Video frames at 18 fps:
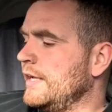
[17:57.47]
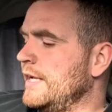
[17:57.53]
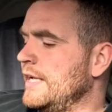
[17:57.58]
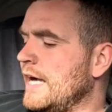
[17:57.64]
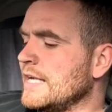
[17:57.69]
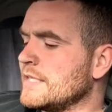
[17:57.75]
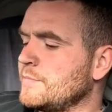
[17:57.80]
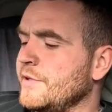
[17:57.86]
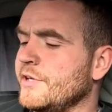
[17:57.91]
It
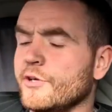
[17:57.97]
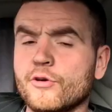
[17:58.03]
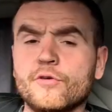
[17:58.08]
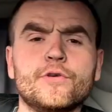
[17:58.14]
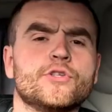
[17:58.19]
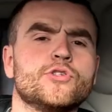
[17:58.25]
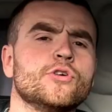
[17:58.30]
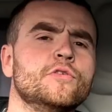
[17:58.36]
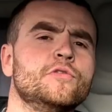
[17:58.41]
has been
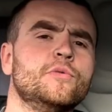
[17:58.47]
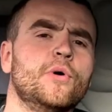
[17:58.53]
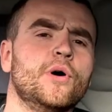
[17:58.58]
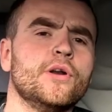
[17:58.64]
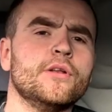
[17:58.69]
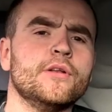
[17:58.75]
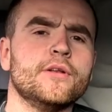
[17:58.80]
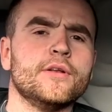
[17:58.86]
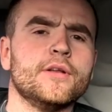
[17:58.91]
another tough
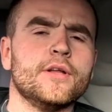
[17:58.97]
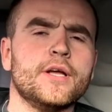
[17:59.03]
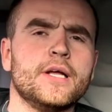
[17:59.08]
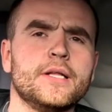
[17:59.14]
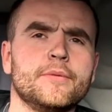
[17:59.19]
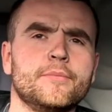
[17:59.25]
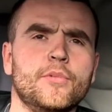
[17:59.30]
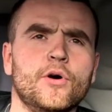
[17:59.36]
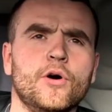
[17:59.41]
one,
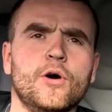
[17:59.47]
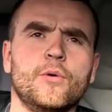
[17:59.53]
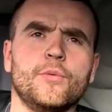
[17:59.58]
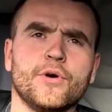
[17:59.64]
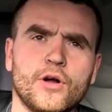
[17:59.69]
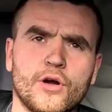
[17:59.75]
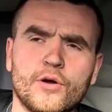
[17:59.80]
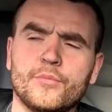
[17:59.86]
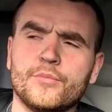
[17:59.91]
but we're
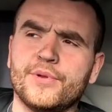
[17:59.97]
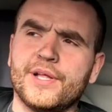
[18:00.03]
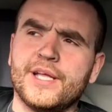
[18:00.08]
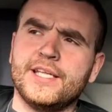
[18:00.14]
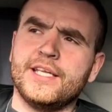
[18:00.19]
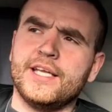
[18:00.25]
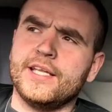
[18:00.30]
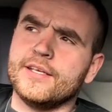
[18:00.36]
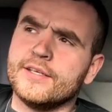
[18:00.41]
not
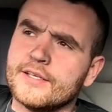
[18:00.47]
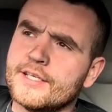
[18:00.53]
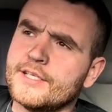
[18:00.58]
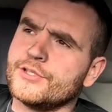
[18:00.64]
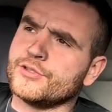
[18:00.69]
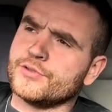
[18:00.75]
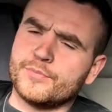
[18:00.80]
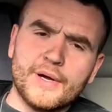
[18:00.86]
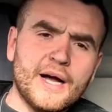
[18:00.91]
complaining.
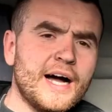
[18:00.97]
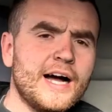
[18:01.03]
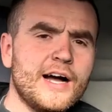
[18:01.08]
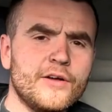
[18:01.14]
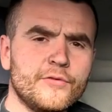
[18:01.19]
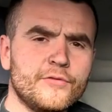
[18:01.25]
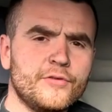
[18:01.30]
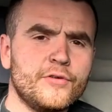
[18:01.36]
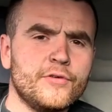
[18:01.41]
It's just
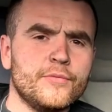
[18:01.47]
part of